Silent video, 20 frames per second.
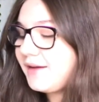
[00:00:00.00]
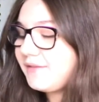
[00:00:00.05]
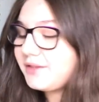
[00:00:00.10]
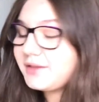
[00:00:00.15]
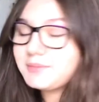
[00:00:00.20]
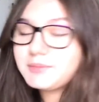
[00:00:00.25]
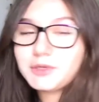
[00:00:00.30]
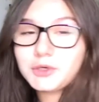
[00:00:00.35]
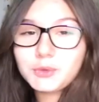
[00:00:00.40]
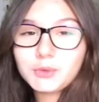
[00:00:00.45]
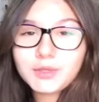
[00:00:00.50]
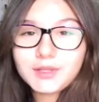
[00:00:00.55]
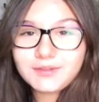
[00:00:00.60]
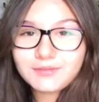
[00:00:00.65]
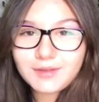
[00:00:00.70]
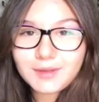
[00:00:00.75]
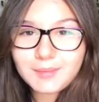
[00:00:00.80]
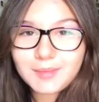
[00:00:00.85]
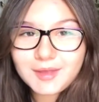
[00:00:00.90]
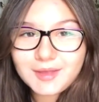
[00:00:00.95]
of them don't really
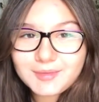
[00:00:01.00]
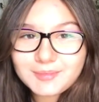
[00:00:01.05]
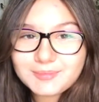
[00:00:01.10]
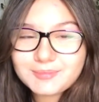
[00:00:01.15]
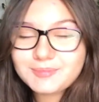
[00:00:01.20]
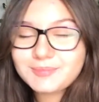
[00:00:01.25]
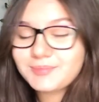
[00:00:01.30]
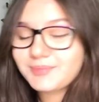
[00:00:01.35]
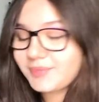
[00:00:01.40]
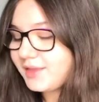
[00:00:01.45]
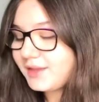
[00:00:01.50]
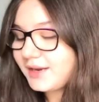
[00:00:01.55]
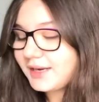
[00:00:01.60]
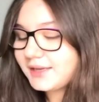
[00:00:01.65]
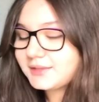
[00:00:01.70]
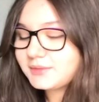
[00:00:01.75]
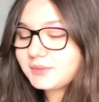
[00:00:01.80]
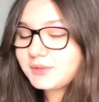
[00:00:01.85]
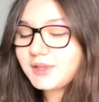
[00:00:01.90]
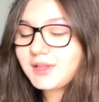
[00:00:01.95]
fit me. The
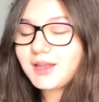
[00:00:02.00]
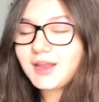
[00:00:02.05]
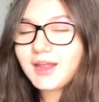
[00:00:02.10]
next one I